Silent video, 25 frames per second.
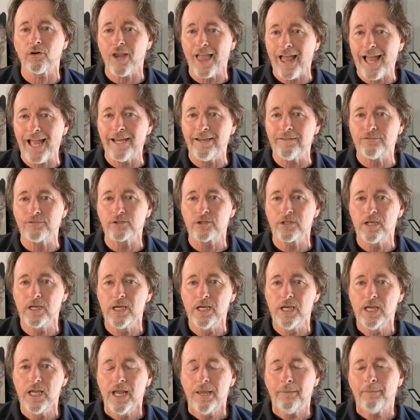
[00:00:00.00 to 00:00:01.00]
of their
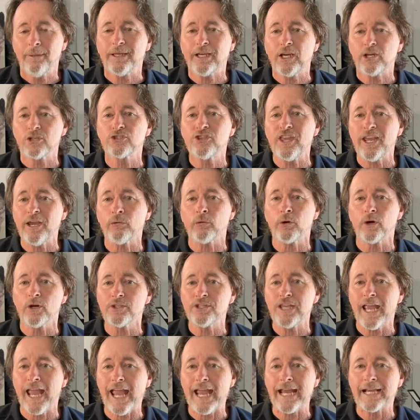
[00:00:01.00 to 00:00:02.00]
lives because they
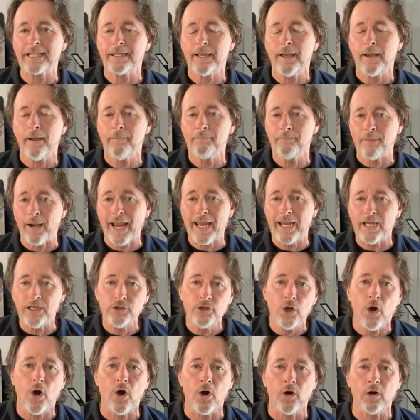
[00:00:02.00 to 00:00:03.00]
were attacked by
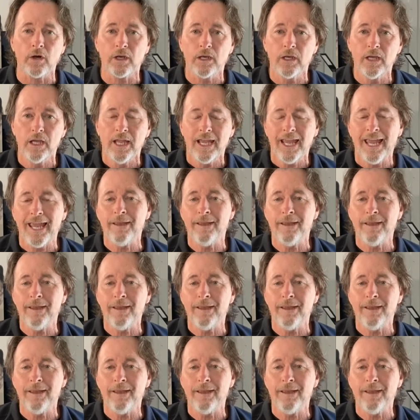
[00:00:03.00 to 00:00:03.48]
a dog.